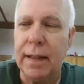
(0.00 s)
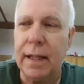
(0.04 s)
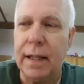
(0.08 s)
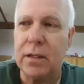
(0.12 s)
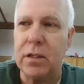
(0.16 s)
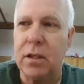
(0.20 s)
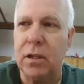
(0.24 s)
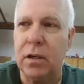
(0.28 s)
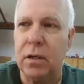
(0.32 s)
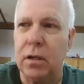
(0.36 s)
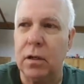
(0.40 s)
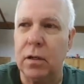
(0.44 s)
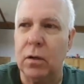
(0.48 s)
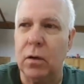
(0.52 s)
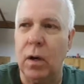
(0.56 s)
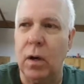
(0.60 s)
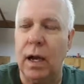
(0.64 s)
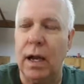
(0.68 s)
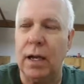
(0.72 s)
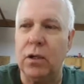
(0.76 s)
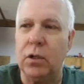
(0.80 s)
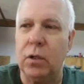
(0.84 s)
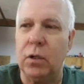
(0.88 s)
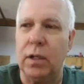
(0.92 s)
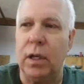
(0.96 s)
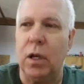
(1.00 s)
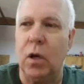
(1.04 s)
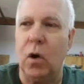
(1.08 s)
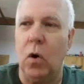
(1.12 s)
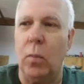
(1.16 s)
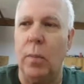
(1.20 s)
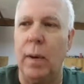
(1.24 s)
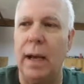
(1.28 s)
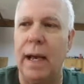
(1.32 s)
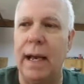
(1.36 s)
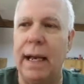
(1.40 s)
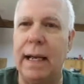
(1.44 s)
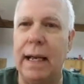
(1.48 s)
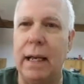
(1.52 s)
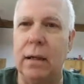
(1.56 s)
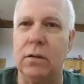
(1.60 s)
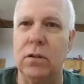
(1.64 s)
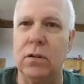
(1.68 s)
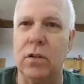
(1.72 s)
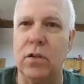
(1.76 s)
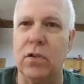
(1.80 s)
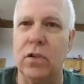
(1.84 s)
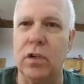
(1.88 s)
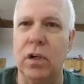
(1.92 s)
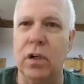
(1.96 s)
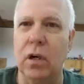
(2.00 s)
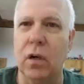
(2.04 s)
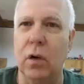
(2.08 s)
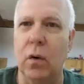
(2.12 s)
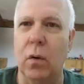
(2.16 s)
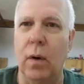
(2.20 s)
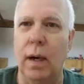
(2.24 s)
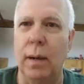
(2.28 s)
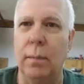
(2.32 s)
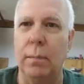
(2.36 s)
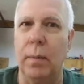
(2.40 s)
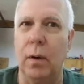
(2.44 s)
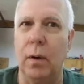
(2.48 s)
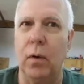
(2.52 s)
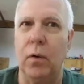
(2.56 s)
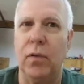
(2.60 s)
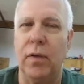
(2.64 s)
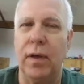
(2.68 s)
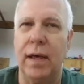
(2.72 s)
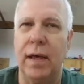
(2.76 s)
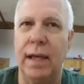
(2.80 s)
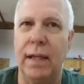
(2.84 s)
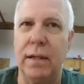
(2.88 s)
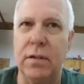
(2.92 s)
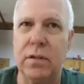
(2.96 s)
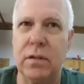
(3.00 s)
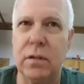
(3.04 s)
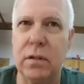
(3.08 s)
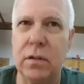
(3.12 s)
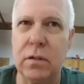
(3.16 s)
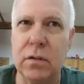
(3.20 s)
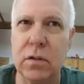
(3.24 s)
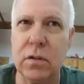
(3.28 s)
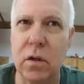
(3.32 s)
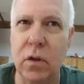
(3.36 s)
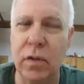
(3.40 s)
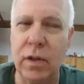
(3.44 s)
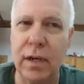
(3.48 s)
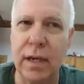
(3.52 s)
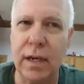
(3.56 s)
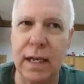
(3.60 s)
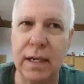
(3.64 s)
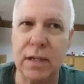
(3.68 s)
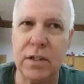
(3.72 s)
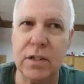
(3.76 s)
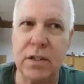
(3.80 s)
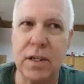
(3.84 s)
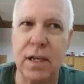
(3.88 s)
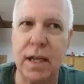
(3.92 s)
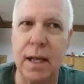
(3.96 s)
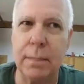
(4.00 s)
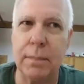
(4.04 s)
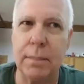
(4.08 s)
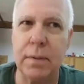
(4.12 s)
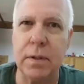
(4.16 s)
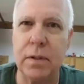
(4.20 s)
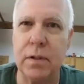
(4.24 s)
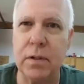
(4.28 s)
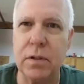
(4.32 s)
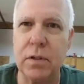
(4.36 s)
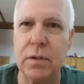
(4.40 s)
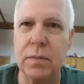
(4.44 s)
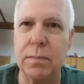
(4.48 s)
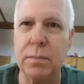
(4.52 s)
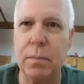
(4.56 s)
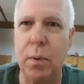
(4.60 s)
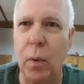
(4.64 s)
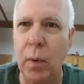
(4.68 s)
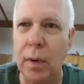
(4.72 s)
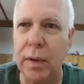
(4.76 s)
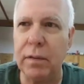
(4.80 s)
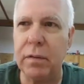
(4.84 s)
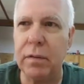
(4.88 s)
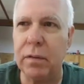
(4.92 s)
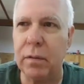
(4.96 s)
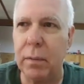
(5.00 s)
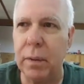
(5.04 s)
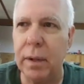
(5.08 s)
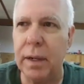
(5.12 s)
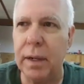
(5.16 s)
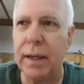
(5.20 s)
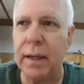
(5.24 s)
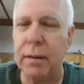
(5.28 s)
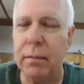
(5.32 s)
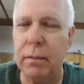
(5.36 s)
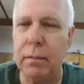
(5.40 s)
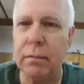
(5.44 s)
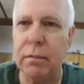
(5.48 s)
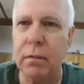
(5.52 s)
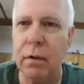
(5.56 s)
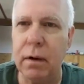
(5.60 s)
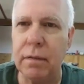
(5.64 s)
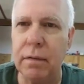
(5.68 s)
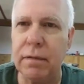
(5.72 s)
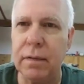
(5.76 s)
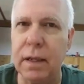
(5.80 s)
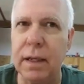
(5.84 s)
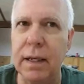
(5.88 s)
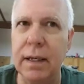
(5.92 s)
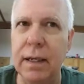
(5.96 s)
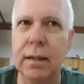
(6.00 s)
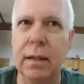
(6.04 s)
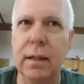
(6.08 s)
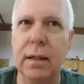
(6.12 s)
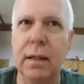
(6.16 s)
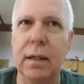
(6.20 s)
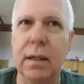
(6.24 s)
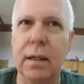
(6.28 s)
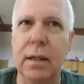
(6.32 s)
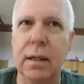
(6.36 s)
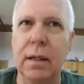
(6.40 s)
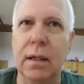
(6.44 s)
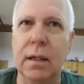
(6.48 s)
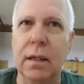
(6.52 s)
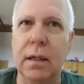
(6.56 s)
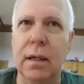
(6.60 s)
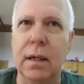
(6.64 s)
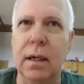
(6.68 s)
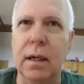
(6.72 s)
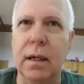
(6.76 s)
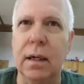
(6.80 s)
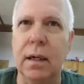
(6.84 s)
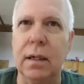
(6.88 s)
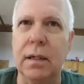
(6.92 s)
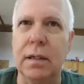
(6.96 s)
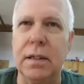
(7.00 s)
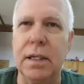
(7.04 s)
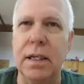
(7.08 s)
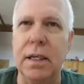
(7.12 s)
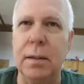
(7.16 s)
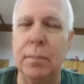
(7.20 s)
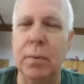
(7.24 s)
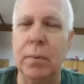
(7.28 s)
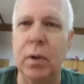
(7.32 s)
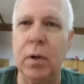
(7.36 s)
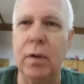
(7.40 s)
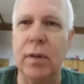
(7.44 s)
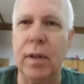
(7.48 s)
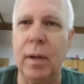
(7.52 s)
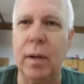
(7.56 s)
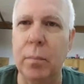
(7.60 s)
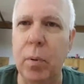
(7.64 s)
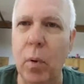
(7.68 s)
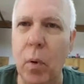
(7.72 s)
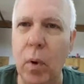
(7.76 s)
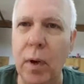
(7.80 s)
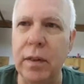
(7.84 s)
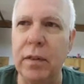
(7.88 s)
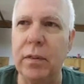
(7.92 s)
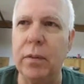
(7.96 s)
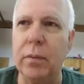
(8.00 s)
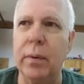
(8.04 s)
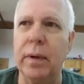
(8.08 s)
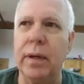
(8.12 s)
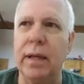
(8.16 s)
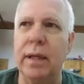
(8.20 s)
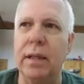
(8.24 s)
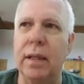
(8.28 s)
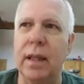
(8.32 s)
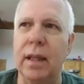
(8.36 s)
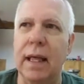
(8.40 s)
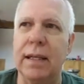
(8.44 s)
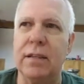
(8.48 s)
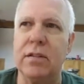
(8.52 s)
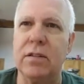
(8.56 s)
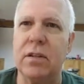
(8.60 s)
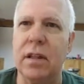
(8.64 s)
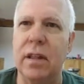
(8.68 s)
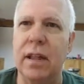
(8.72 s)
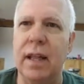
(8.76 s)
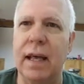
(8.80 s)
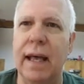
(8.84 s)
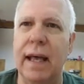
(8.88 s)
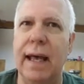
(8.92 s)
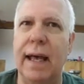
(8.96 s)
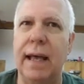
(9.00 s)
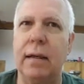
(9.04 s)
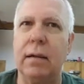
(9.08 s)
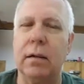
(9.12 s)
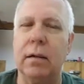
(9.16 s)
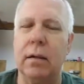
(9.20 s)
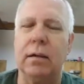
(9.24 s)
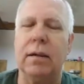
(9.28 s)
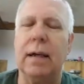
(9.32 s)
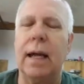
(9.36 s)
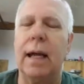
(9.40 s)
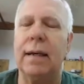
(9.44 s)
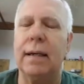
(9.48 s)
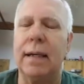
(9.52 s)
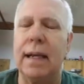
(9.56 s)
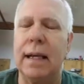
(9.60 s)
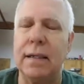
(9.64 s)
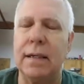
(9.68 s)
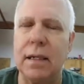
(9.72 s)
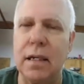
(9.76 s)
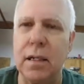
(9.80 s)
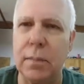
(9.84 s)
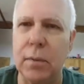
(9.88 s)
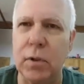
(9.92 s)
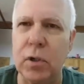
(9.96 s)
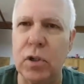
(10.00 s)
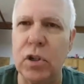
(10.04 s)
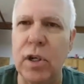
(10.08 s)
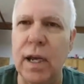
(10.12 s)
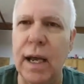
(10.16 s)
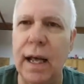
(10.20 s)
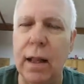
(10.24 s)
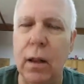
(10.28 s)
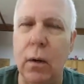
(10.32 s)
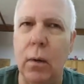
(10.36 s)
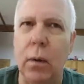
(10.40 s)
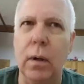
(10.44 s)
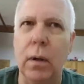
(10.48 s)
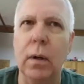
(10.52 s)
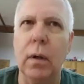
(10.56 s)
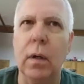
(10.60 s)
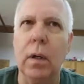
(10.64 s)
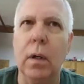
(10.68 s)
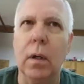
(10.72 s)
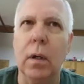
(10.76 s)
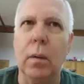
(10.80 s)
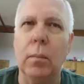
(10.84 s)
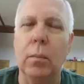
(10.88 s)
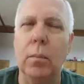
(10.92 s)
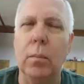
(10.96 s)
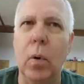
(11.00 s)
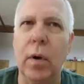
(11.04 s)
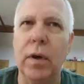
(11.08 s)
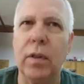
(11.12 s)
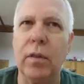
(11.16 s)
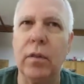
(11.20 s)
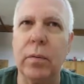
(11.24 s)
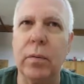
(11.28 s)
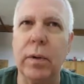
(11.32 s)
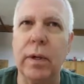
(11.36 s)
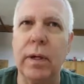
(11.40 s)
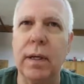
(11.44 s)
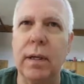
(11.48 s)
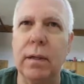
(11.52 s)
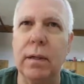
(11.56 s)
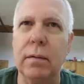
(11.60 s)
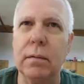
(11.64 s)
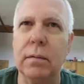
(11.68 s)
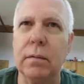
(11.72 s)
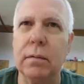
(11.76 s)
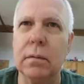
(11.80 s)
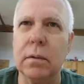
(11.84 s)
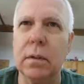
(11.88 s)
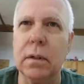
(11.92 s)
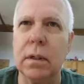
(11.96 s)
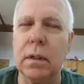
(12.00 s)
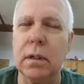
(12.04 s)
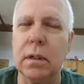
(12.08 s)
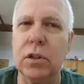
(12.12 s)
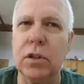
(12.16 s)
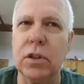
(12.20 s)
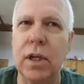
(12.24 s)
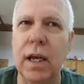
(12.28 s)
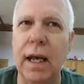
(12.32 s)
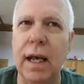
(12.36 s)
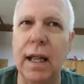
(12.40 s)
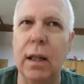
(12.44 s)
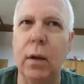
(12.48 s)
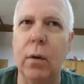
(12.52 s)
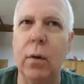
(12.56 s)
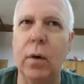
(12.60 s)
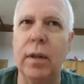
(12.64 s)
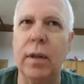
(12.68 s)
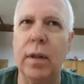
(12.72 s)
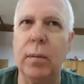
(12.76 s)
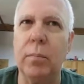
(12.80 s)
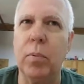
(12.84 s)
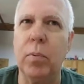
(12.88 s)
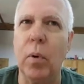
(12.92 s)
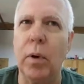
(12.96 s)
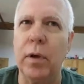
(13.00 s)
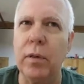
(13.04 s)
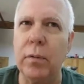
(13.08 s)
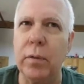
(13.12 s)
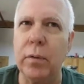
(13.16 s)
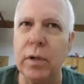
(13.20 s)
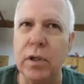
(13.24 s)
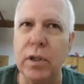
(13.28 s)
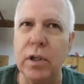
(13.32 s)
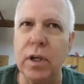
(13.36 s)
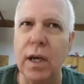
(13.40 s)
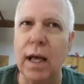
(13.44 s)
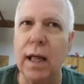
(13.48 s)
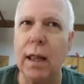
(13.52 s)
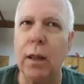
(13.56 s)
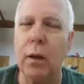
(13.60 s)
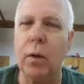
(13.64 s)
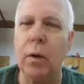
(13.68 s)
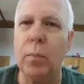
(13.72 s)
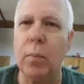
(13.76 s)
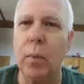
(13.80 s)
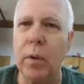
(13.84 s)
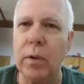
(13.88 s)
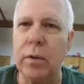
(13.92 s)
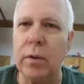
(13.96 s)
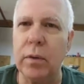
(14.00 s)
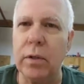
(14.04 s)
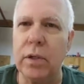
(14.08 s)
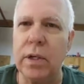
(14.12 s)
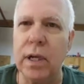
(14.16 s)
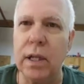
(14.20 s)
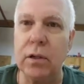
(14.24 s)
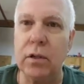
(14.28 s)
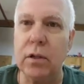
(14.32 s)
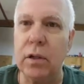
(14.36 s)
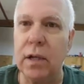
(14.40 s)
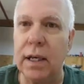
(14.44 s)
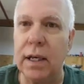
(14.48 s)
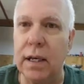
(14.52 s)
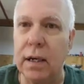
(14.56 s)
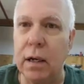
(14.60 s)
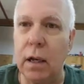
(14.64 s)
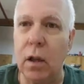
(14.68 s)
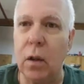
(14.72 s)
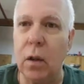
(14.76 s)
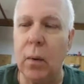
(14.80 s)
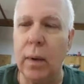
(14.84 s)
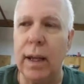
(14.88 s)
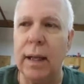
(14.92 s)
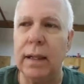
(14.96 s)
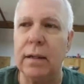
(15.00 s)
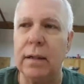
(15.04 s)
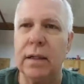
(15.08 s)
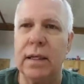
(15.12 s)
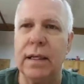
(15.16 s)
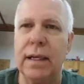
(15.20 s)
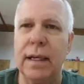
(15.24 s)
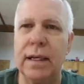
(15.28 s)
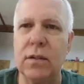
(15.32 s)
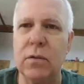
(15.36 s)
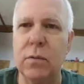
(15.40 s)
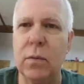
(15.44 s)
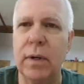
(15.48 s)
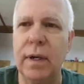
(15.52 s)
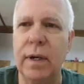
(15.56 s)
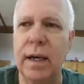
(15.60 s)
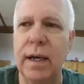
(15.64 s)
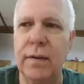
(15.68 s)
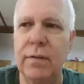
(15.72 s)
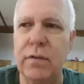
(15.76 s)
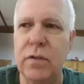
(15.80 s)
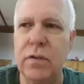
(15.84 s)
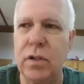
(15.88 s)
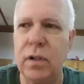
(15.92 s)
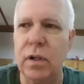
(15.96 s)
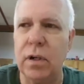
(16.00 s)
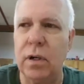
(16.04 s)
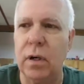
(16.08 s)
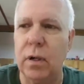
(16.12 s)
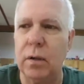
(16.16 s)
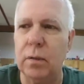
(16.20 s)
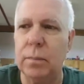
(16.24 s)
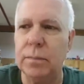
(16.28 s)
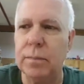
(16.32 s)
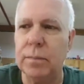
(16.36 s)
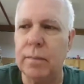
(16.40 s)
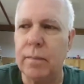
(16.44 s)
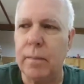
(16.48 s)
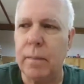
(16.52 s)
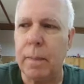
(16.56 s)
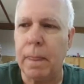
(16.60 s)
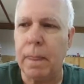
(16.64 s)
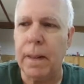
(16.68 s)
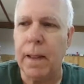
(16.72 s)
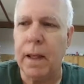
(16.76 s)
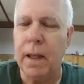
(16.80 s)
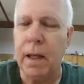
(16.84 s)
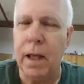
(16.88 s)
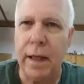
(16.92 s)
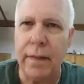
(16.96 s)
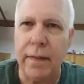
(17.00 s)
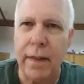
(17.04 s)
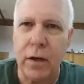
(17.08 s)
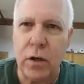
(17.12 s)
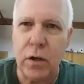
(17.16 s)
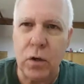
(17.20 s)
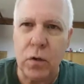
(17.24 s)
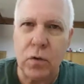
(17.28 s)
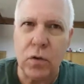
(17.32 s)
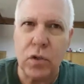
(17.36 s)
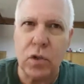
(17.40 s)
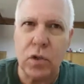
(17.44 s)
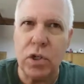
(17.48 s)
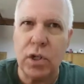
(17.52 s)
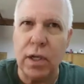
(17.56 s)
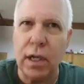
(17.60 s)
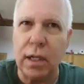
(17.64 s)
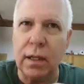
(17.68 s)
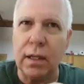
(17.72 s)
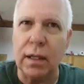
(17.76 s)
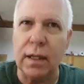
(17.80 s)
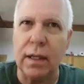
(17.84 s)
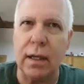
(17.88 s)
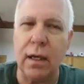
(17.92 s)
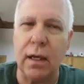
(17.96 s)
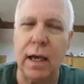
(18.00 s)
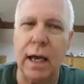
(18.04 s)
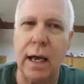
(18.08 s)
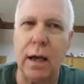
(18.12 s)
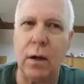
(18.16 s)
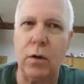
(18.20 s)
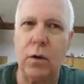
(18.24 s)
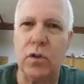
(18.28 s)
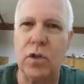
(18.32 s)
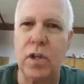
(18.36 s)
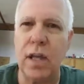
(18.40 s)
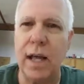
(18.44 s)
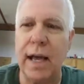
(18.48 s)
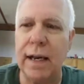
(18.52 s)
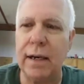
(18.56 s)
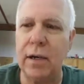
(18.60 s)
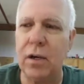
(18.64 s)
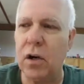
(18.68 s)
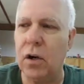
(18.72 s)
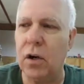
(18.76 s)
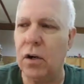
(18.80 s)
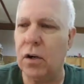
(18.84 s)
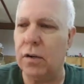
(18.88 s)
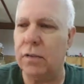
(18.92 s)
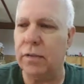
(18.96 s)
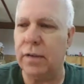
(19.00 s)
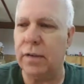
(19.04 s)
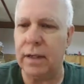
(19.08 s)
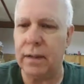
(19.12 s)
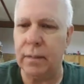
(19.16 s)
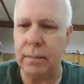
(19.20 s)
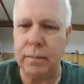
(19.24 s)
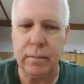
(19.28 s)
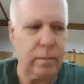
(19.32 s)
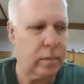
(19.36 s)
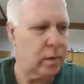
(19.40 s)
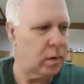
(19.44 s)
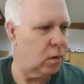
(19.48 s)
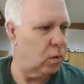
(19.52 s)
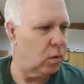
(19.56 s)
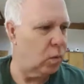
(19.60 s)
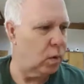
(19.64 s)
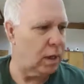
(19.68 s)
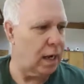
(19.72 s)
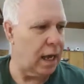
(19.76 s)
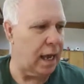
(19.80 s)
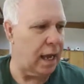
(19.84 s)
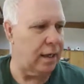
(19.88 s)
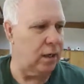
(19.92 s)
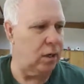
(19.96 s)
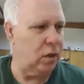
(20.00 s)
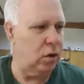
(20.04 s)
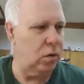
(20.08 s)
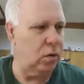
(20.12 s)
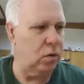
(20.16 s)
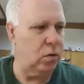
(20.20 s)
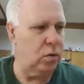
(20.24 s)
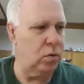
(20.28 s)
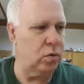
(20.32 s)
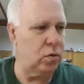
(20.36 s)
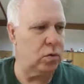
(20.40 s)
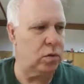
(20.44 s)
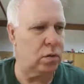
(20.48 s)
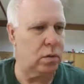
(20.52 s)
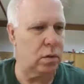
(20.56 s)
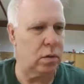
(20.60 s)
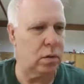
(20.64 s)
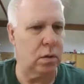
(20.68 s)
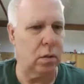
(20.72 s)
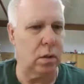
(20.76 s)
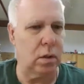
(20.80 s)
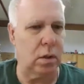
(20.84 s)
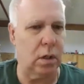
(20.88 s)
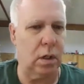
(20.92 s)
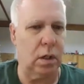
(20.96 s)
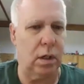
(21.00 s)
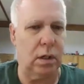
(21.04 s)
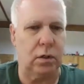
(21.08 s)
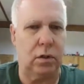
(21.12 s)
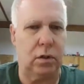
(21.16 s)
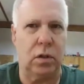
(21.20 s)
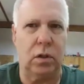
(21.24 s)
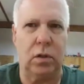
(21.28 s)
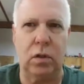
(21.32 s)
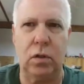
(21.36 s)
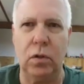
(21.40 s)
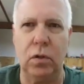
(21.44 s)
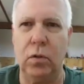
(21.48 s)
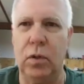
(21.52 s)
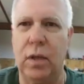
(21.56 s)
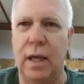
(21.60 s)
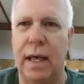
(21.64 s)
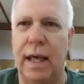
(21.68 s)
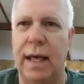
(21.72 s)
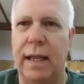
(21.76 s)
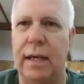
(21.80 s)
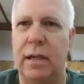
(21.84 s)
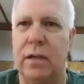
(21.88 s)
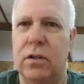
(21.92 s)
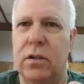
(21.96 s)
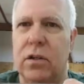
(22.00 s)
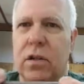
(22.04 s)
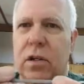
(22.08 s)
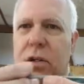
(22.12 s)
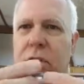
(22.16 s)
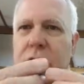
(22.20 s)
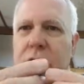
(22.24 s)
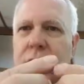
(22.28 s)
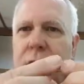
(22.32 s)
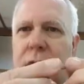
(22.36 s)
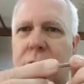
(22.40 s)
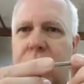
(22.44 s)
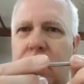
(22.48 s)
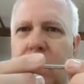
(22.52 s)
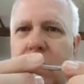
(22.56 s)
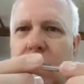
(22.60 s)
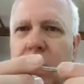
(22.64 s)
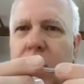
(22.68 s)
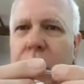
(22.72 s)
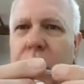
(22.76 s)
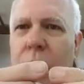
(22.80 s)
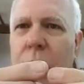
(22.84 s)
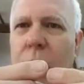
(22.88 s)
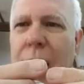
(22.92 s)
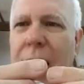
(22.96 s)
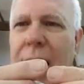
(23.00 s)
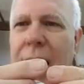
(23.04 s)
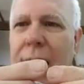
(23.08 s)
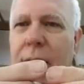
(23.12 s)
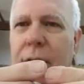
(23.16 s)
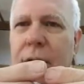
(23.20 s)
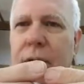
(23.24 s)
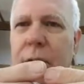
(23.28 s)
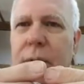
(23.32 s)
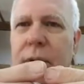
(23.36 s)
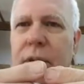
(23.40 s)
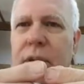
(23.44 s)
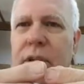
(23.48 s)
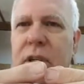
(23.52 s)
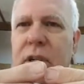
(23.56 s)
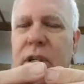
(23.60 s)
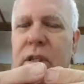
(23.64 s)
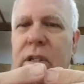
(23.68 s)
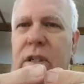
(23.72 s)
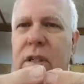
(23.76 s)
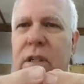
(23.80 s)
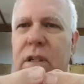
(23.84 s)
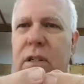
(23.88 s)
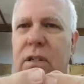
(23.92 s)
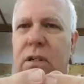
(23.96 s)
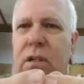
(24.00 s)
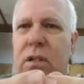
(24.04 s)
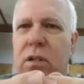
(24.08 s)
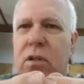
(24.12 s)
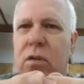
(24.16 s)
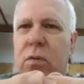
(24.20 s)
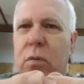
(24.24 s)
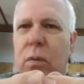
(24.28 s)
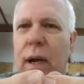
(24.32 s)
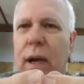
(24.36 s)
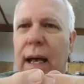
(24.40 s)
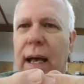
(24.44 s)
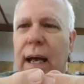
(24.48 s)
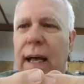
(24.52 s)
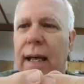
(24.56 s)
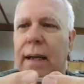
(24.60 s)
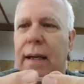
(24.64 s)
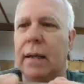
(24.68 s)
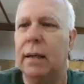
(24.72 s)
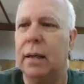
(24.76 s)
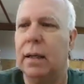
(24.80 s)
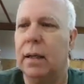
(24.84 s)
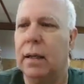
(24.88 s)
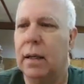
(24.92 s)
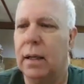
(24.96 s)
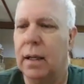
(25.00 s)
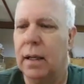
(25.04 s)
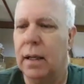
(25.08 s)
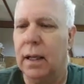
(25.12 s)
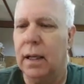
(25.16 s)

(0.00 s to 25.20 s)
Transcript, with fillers: and that's going to gradually go back out to zero on both ends. So the next step is 0.3 roughly uh, deeper, then 0.3 less than that, or not deeper, shallower, 0.3 uh, shallower, and then 0.3 shallower, 0.3 shallower till you get all the way out to the ends where you have zero. And then you gently gouge that curve in. What I use uh, to do that is just uh, a rod, a 3 16 inch rod,